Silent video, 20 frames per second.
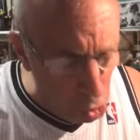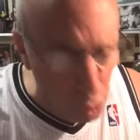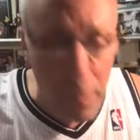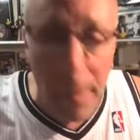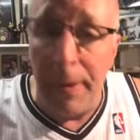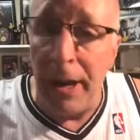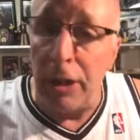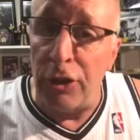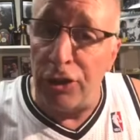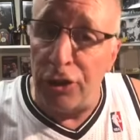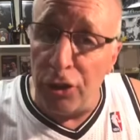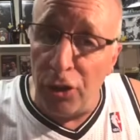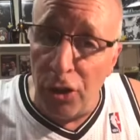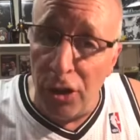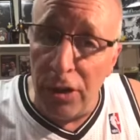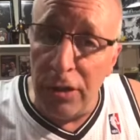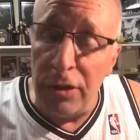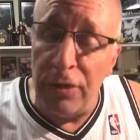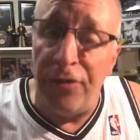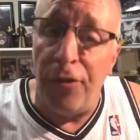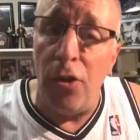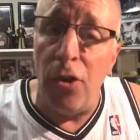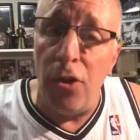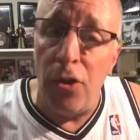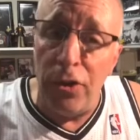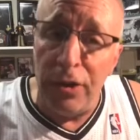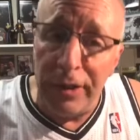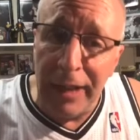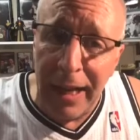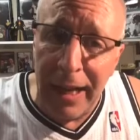Remember that song?
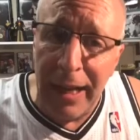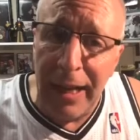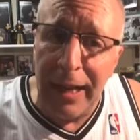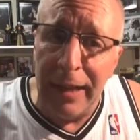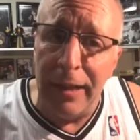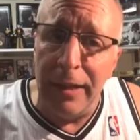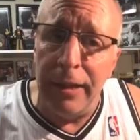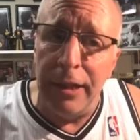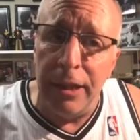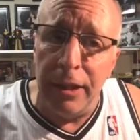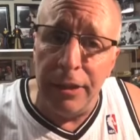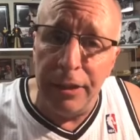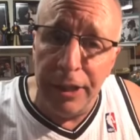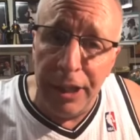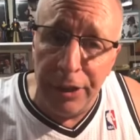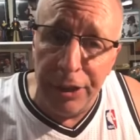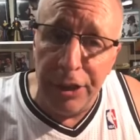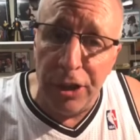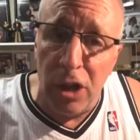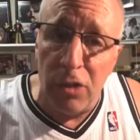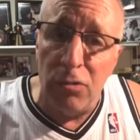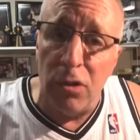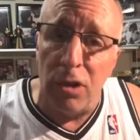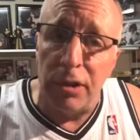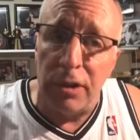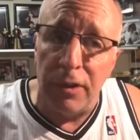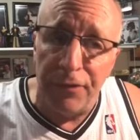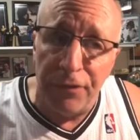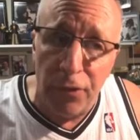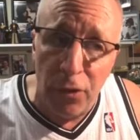For Dead in. Neil, Neil Young
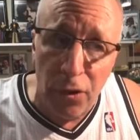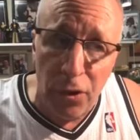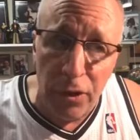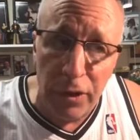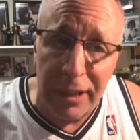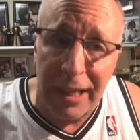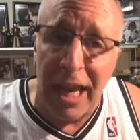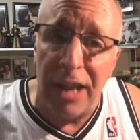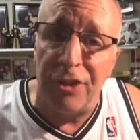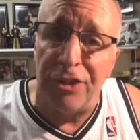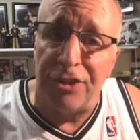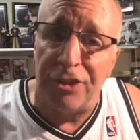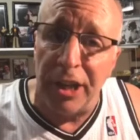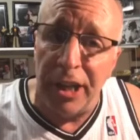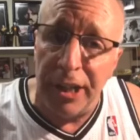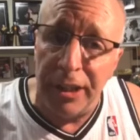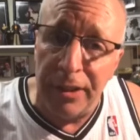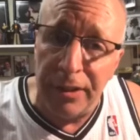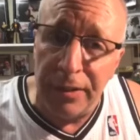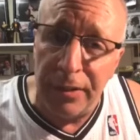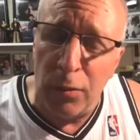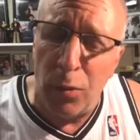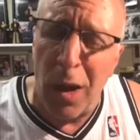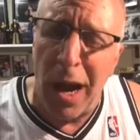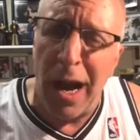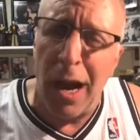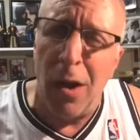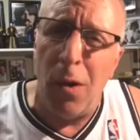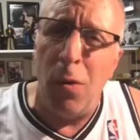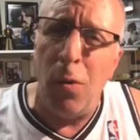wrote it. For Kent State.
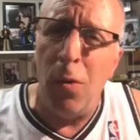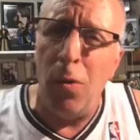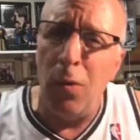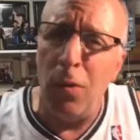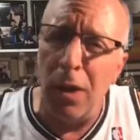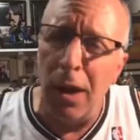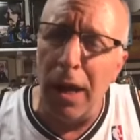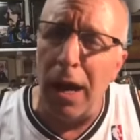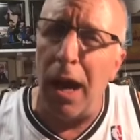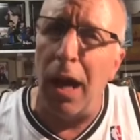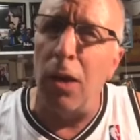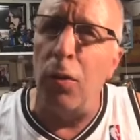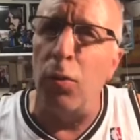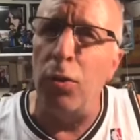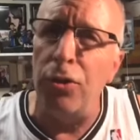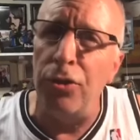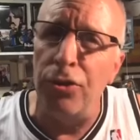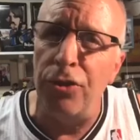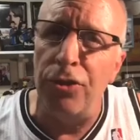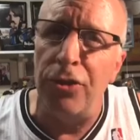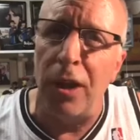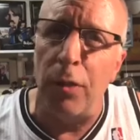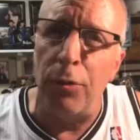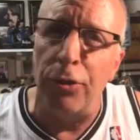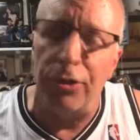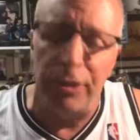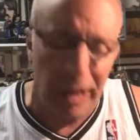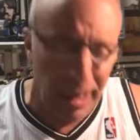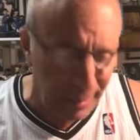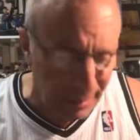Wow. I was. That
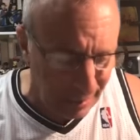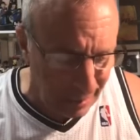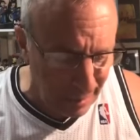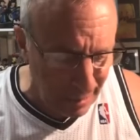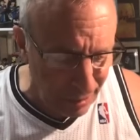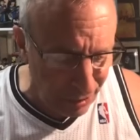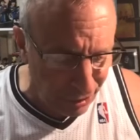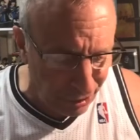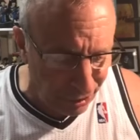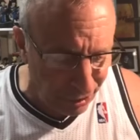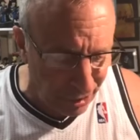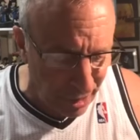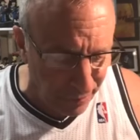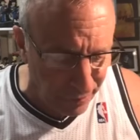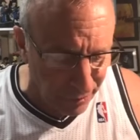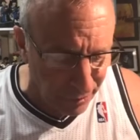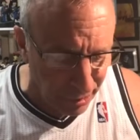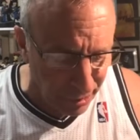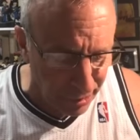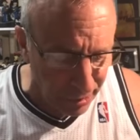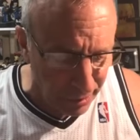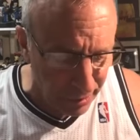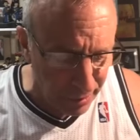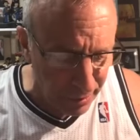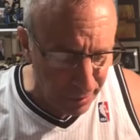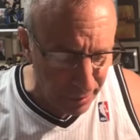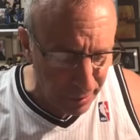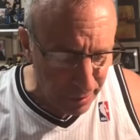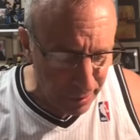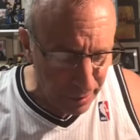was nineteen seventy.
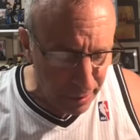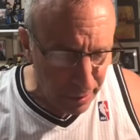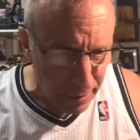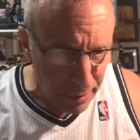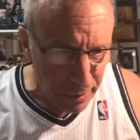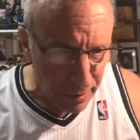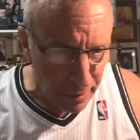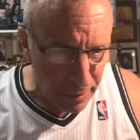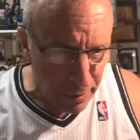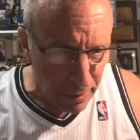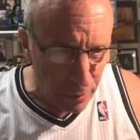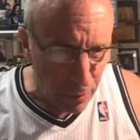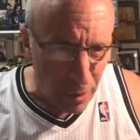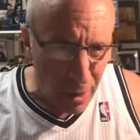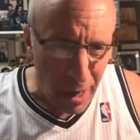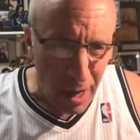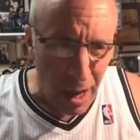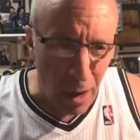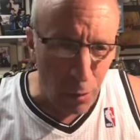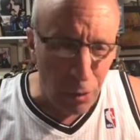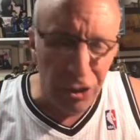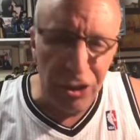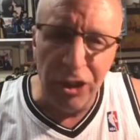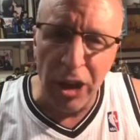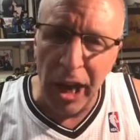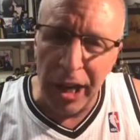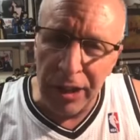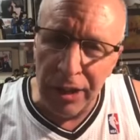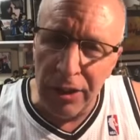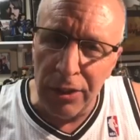I was
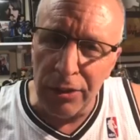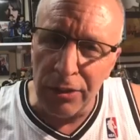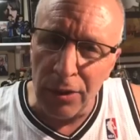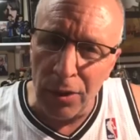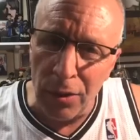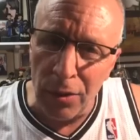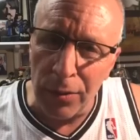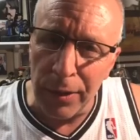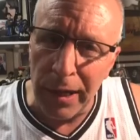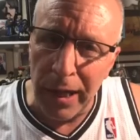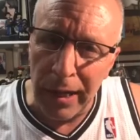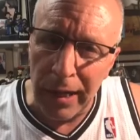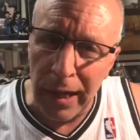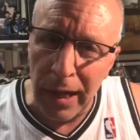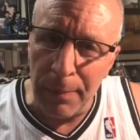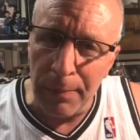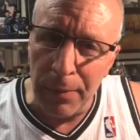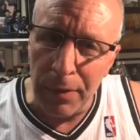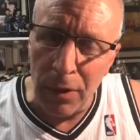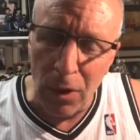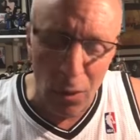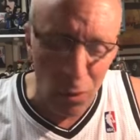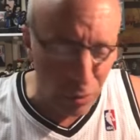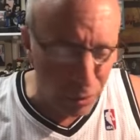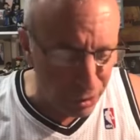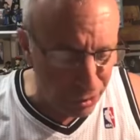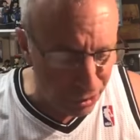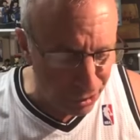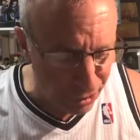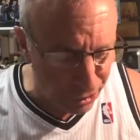nine years old when that happened.
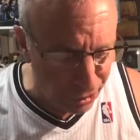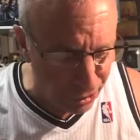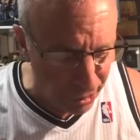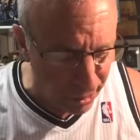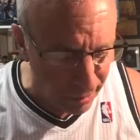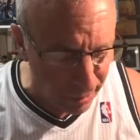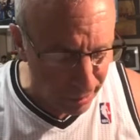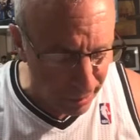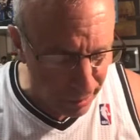Holy shit.